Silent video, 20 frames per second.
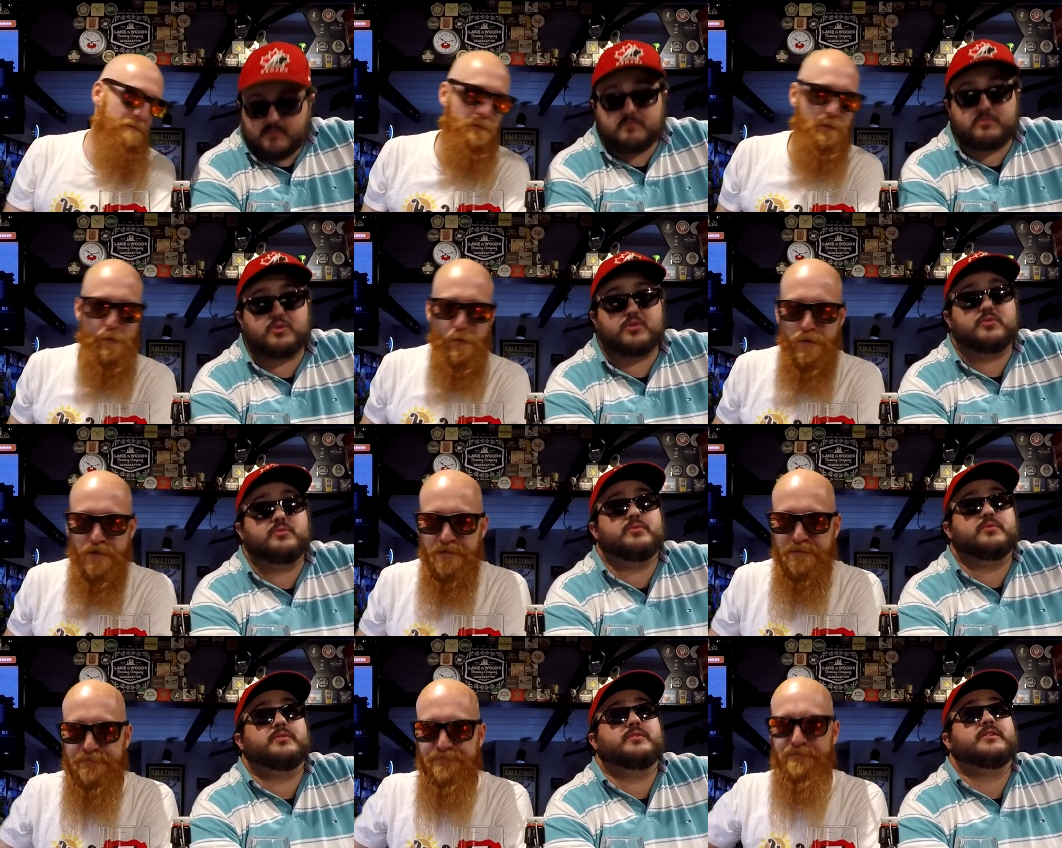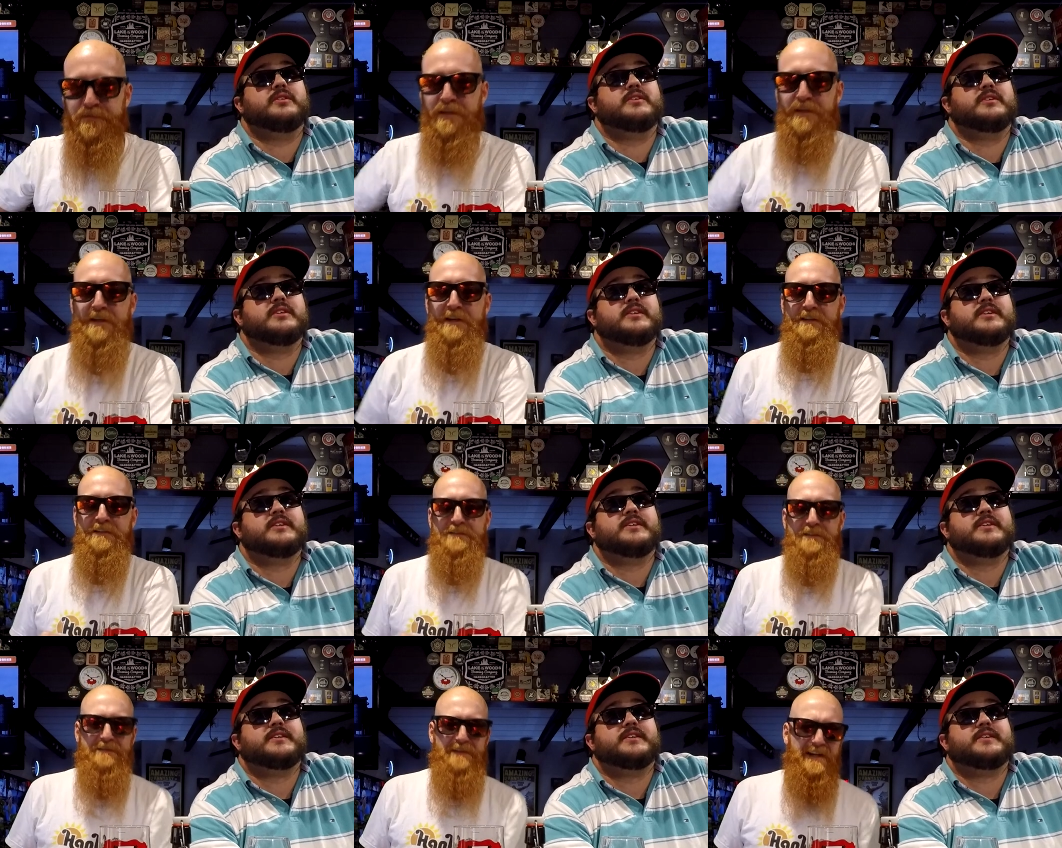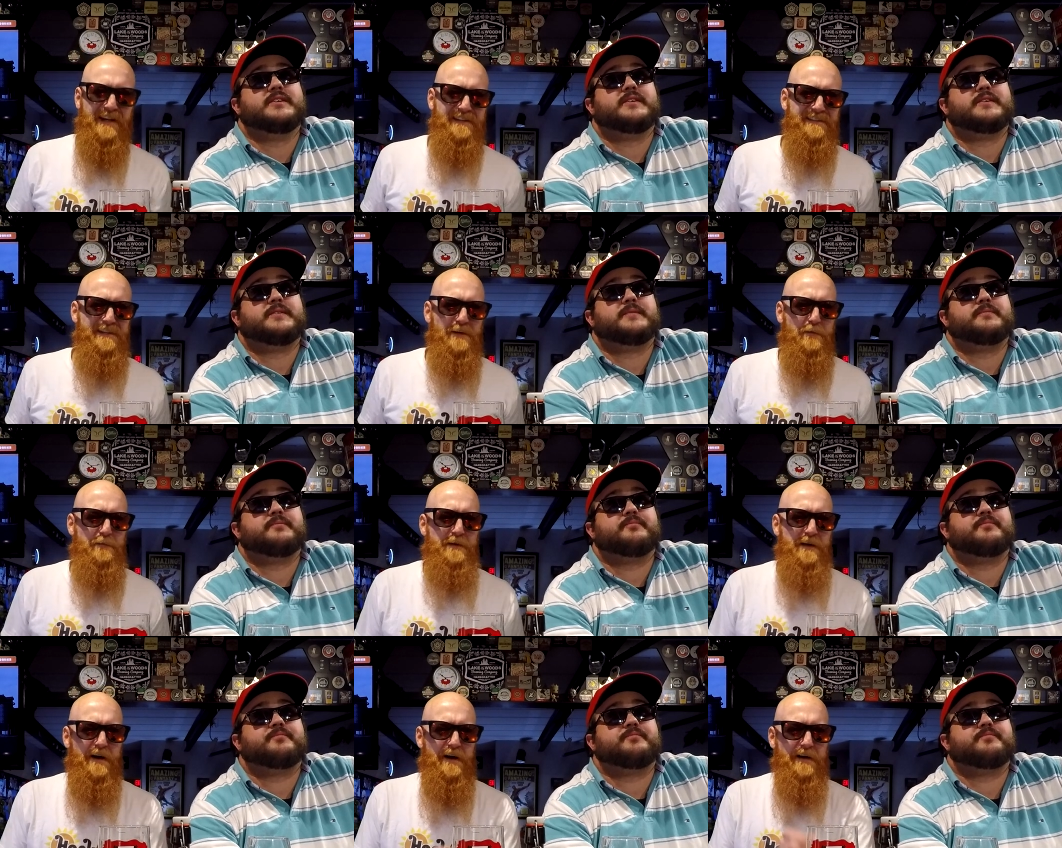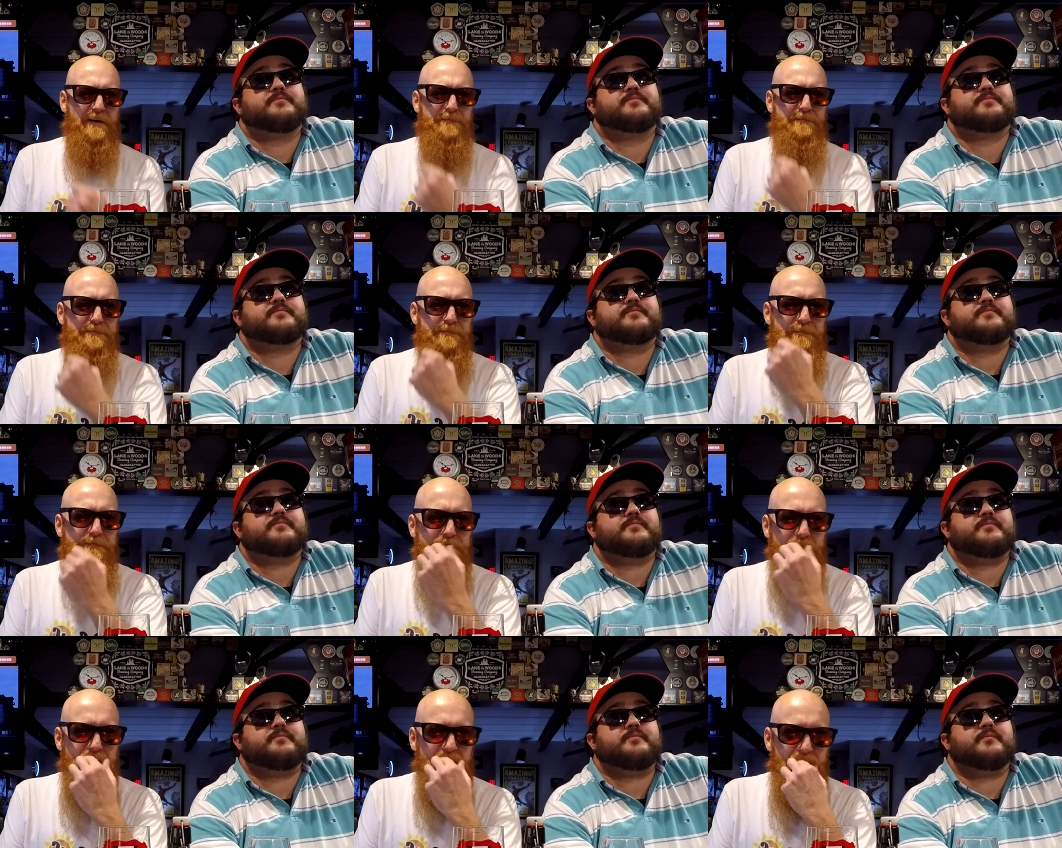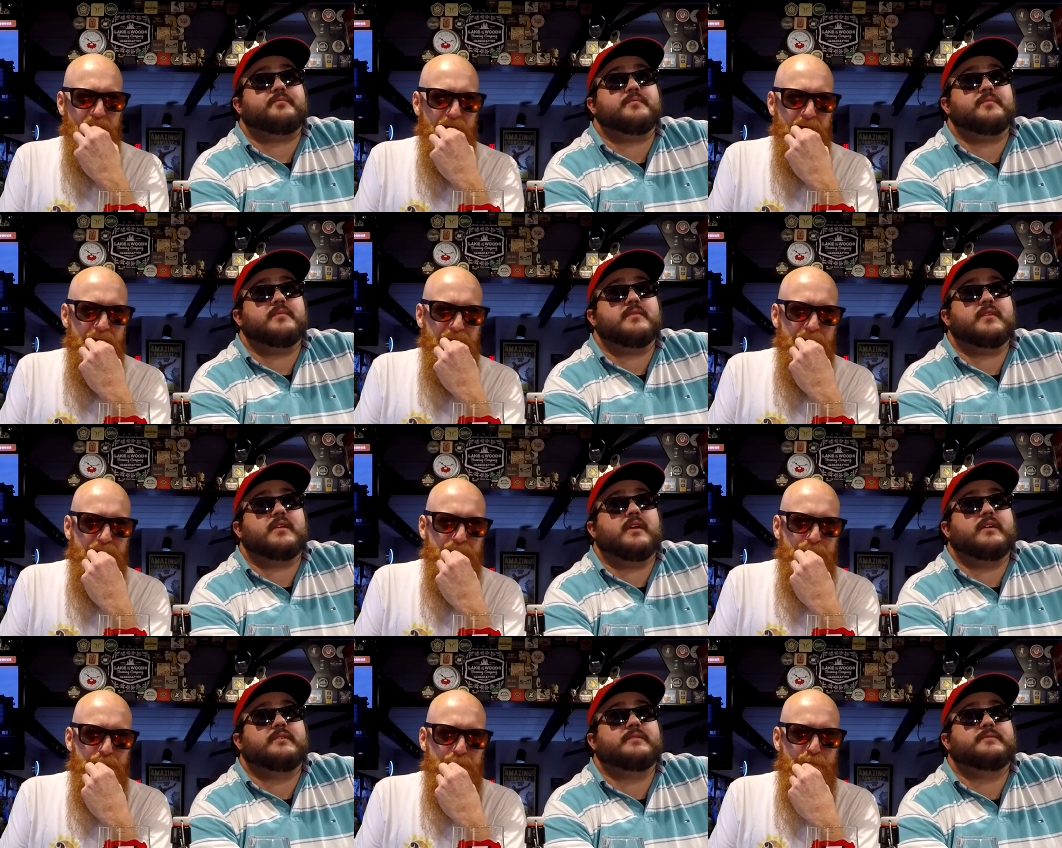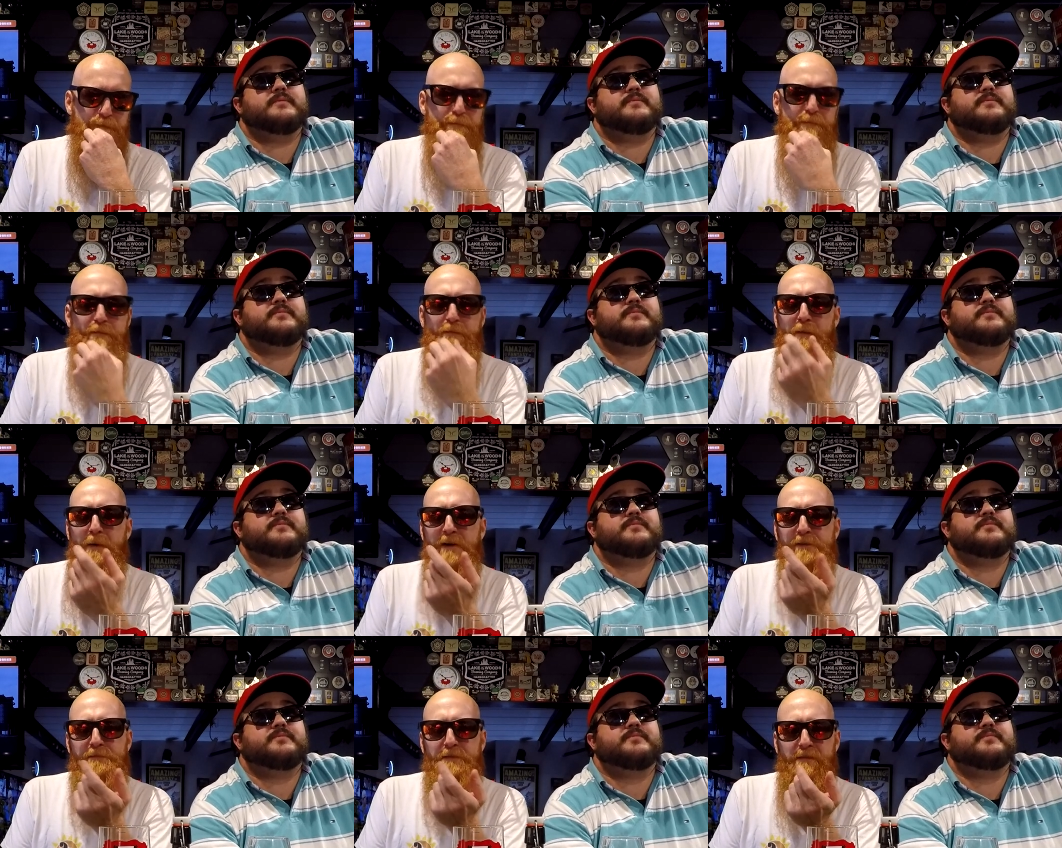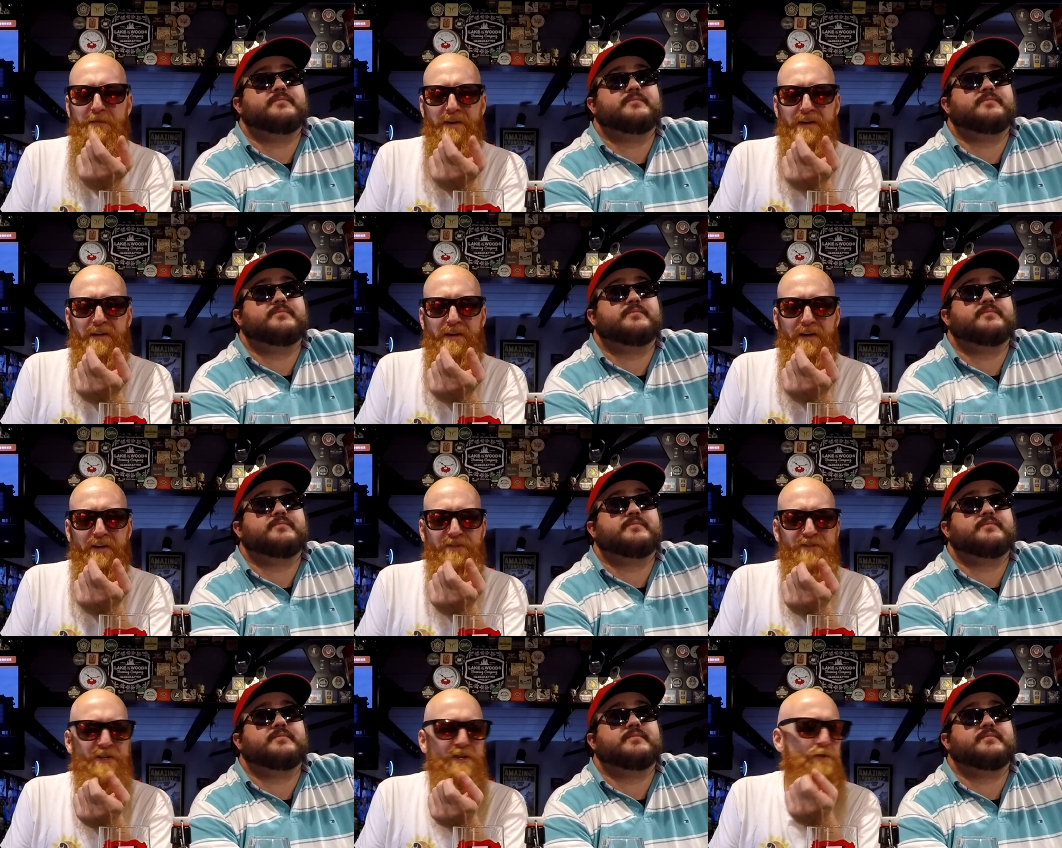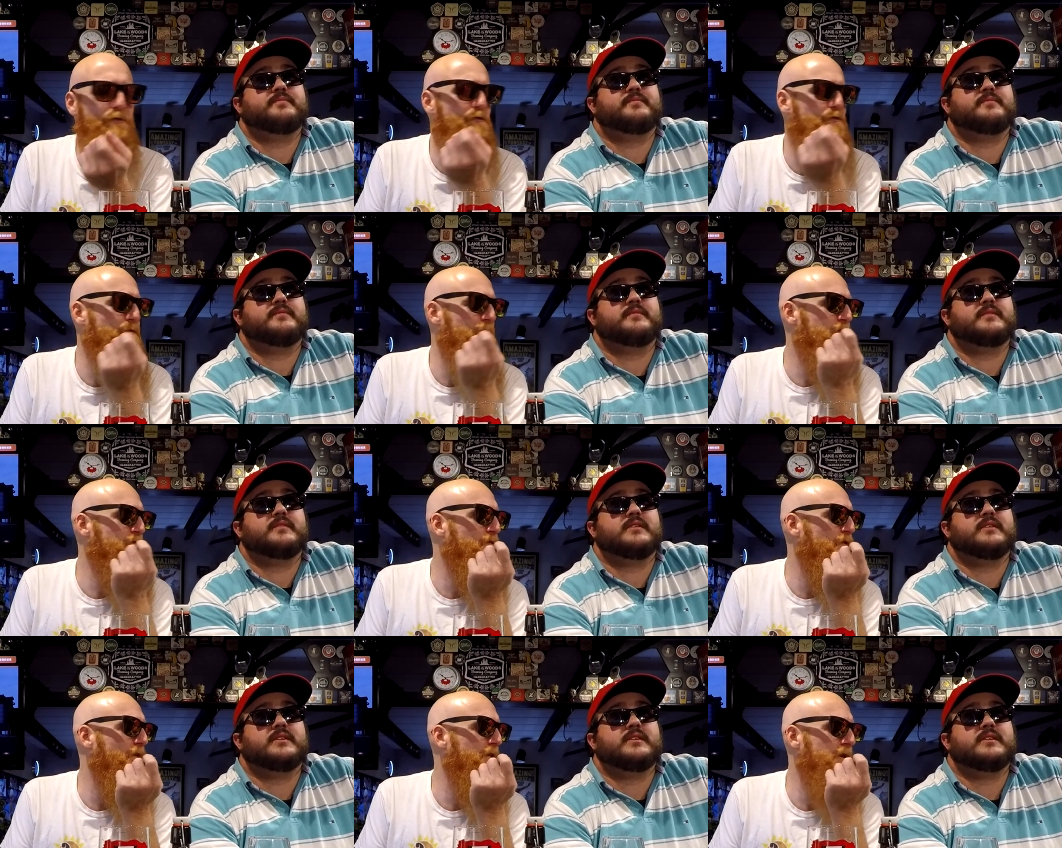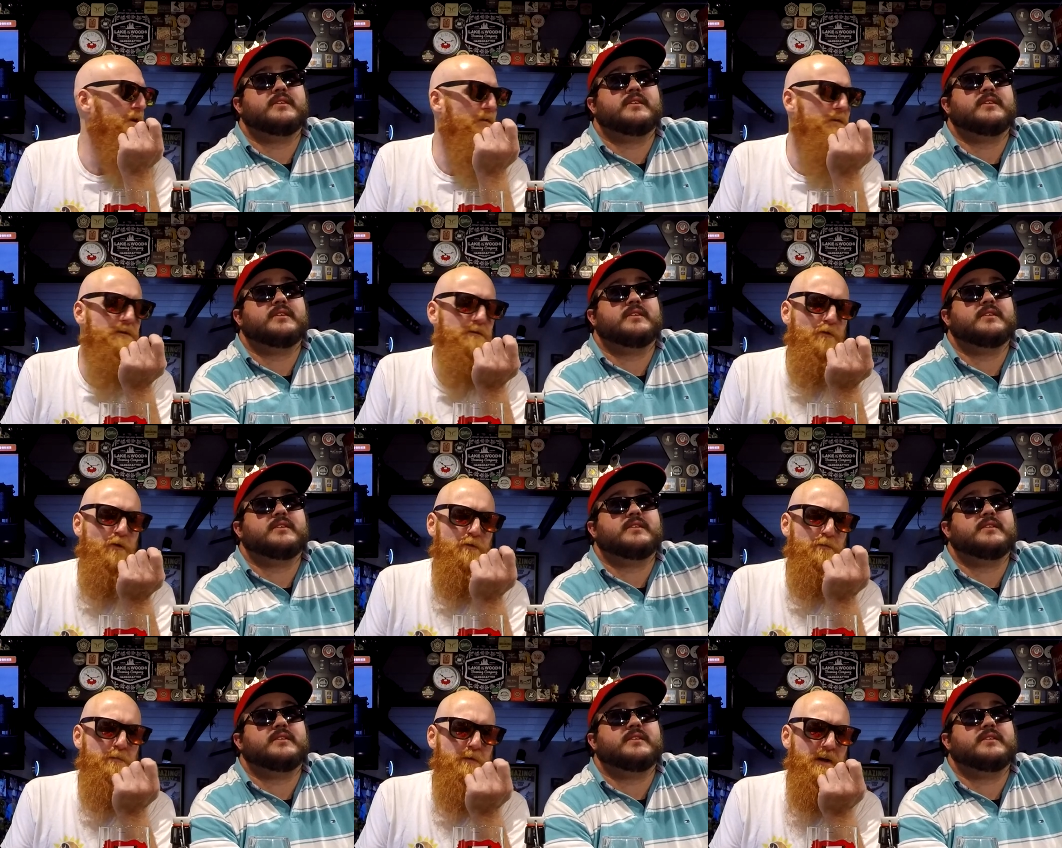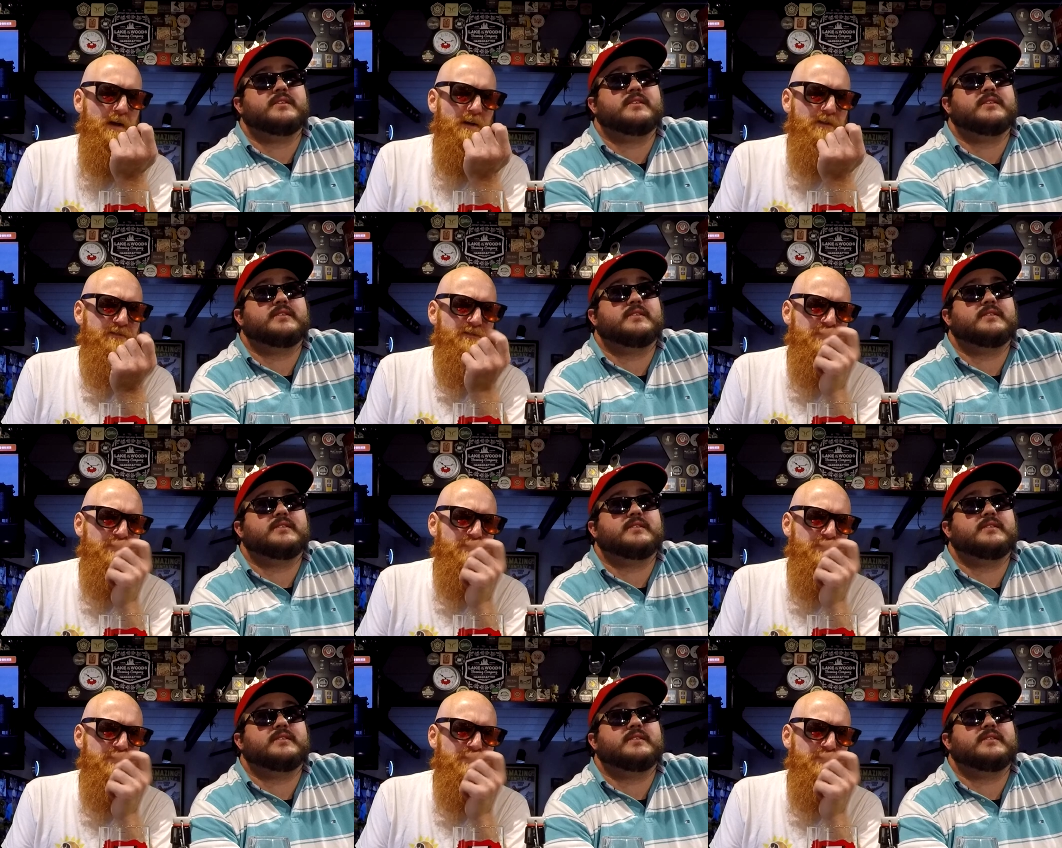Speaker 1: Bruin. So I guess that would be odd. Uh, reminds me of like a uh, Cecil's restaurant here in North Bay.